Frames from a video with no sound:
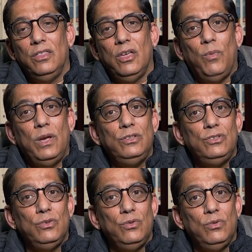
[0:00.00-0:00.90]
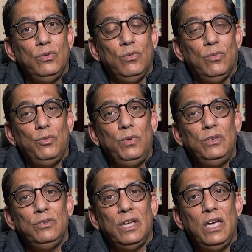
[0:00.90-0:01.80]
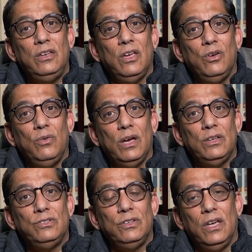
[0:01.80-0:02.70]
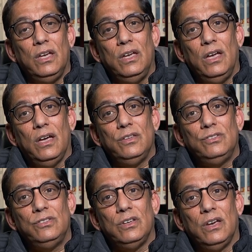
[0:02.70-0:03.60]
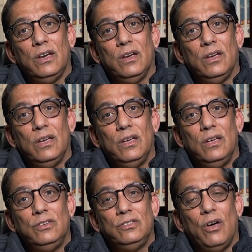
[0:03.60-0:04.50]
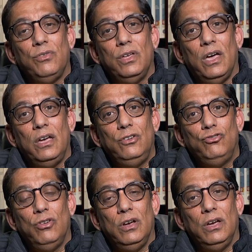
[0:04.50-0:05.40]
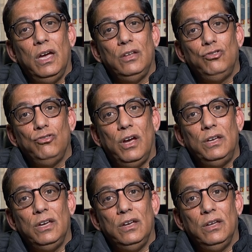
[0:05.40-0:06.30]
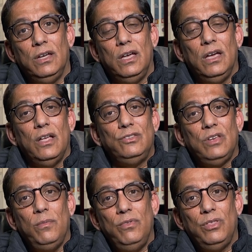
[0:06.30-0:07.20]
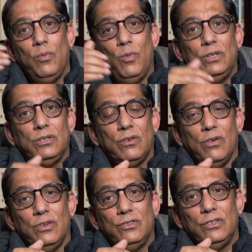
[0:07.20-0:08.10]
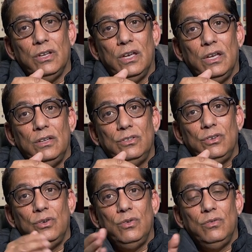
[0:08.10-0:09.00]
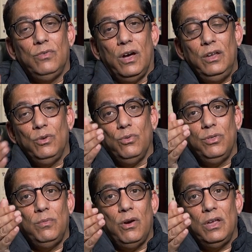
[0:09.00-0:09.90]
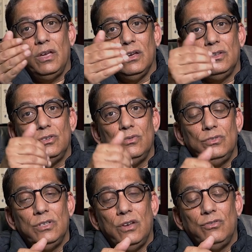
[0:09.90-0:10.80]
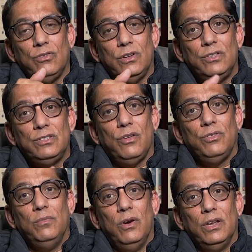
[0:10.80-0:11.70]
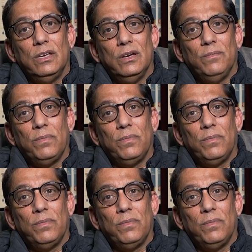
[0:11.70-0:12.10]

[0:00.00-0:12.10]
they went to what we today know as, as uh, South Asia and China, and some of them went across to via North America to Central and South America.